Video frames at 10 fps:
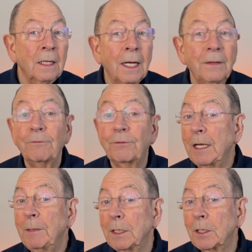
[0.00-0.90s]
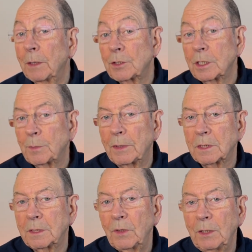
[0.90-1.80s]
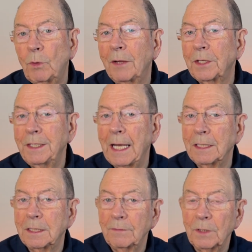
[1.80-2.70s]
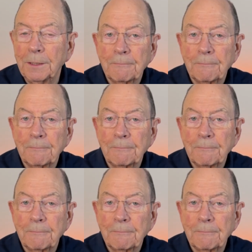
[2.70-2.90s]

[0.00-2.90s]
And then framing the questions positively rather than negatively.